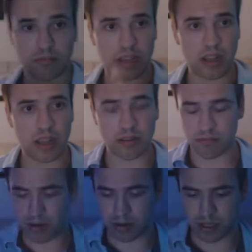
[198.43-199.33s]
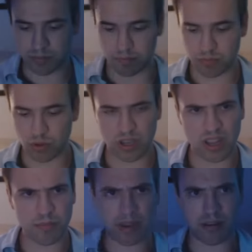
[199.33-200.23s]
As you can tell, I just
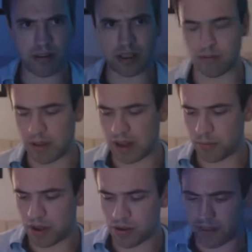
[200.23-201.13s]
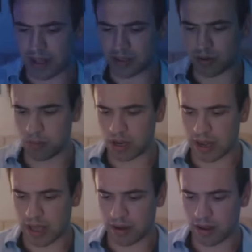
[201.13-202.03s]
pulled it up and it's letting me know that that's what I'm looking